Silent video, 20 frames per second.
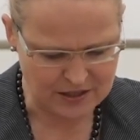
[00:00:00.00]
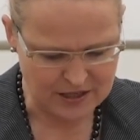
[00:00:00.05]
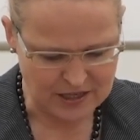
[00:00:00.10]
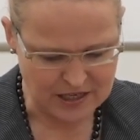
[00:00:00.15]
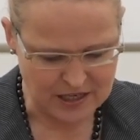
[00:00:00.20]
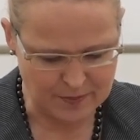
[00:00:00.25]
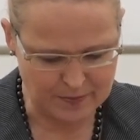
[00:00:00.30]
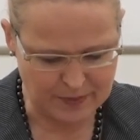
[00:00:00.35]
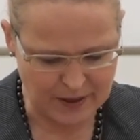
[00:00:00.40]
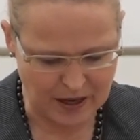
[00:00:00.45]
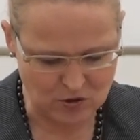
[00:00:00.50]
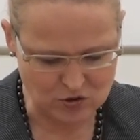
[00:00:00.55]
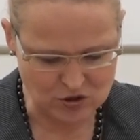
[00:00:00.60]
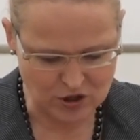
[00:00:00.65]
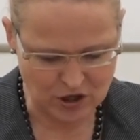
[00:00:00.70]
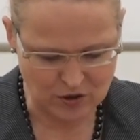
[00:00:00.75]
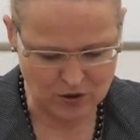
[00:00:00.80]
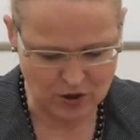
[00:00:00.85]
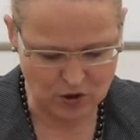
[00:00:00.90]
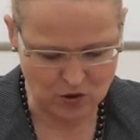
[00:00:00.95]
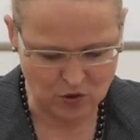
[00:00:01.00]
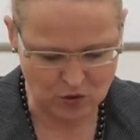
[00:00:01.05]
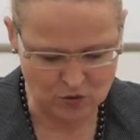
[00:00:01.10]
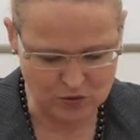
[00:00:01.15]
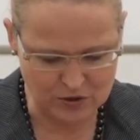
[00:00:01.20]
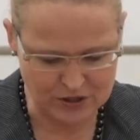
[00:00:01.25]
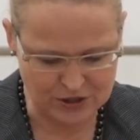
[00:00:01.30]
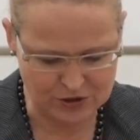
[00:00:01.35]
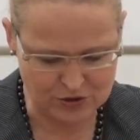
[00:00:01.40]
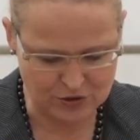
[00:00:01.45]
about our own
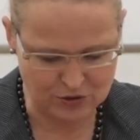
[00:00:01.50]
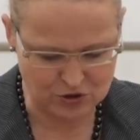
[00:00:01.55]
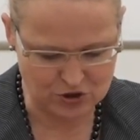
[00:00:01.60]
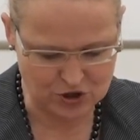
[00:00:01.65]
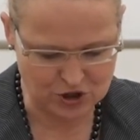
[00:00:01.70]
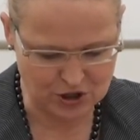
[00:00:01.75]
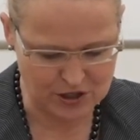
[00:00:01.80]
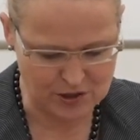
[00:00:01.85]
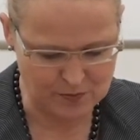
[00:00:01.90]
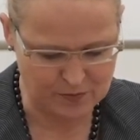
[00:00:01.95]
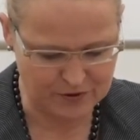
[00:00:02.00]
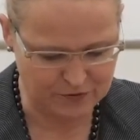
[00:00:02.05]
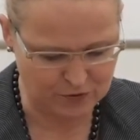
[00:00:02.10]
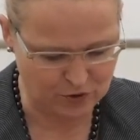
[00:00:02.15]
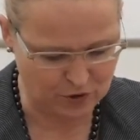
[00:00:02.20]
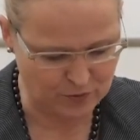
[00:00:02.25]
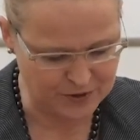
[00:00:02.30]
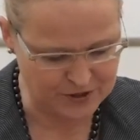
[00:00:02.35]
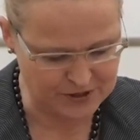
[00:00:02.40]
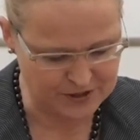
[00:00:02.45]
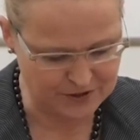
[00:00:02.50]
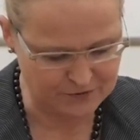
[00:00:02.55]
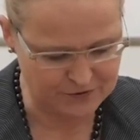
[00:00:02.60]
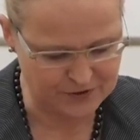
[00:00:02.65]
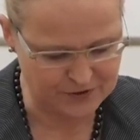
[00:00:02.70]
liturgical performative